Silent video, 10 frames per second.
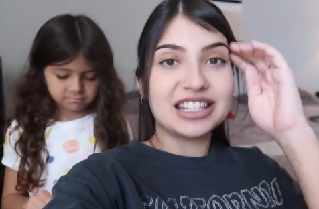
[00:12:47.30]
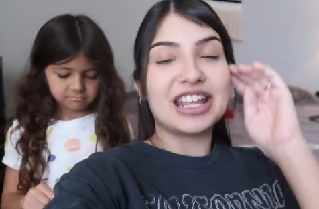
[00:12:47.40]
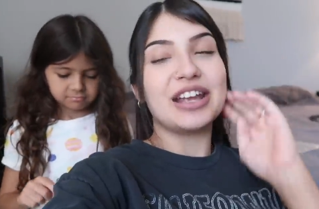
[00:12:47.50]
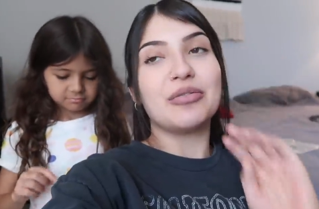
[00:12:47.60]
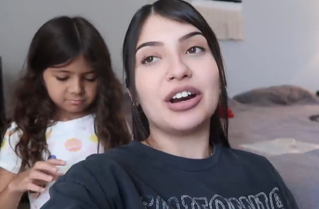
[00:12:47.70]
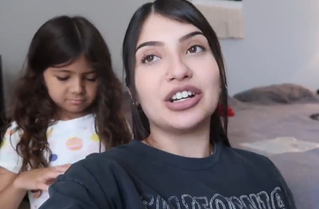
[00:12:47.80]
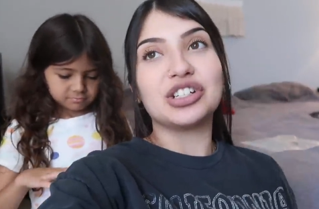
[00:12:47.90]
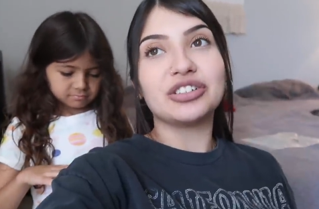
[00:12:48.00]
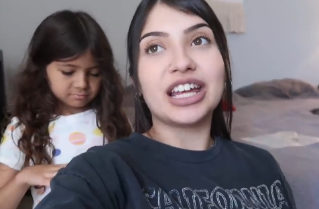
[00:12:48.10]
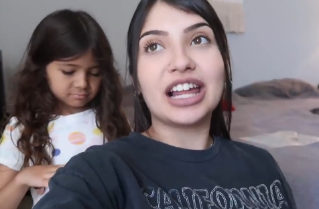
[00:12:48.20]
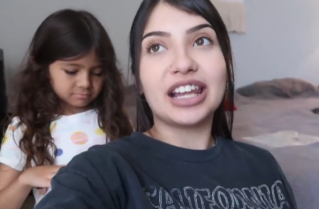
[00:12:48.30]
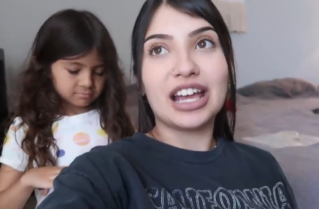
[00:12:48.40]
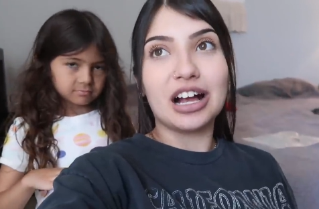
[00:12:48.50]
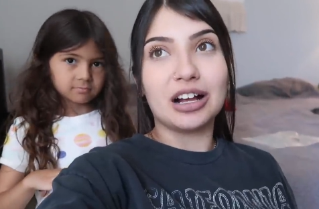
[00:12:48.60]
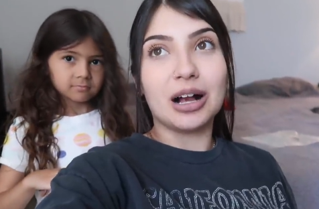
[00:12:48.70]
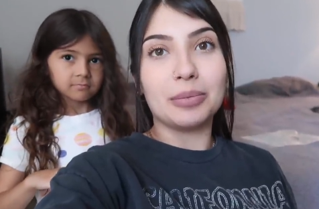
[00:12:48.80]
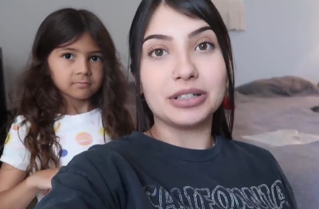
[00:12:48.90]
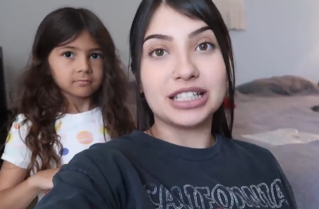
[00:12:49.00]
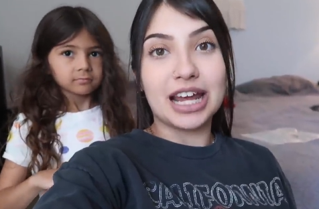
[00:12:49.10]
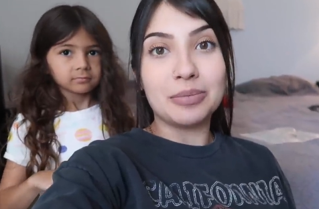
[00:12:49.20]
Speaker 1: this thing where she'll take, like, a
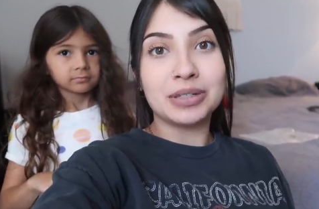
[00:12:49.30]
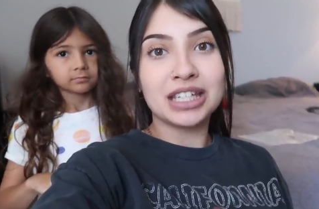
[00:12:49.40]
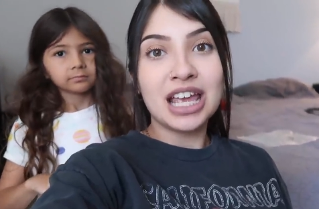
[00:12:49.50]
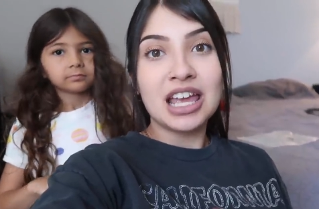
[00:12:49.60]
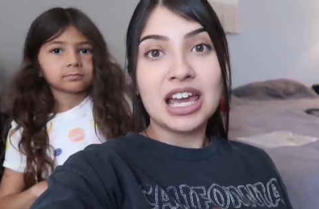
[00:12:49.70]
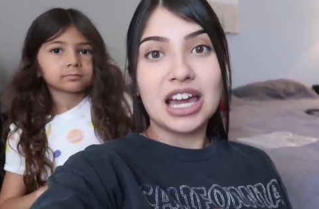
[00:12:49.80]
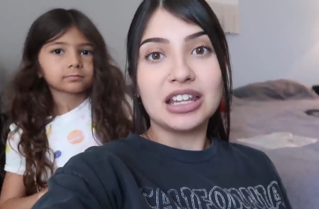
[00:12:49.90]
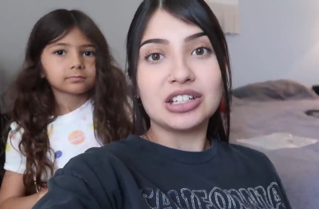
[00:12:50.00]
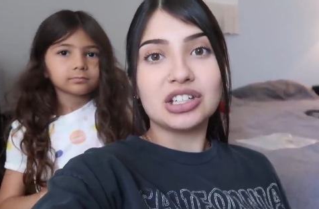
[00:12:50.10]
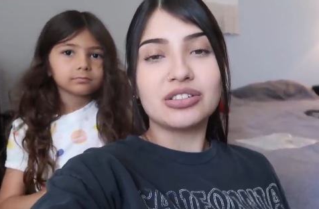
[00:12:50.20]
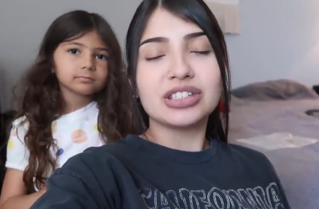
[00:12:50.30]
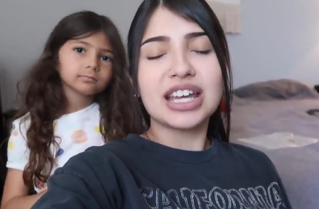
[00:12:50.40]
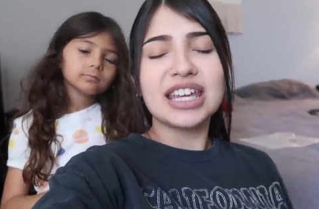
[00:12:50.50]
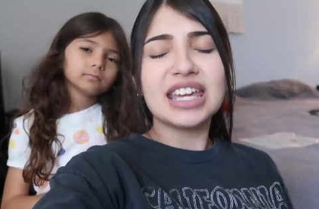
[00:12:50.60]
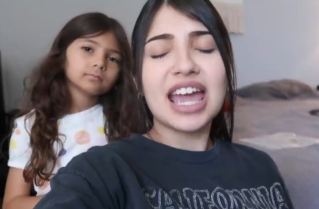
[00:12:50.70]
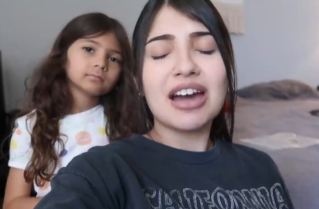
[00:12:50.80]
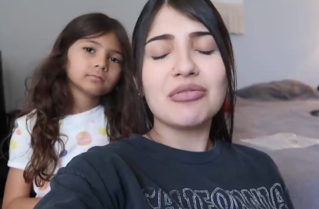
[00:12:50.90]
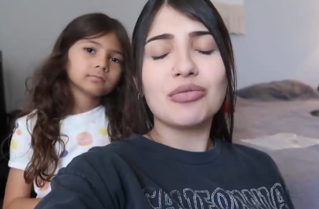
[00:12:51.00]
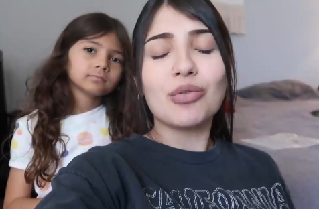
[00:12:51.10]
couple steps, and then she goes, I can't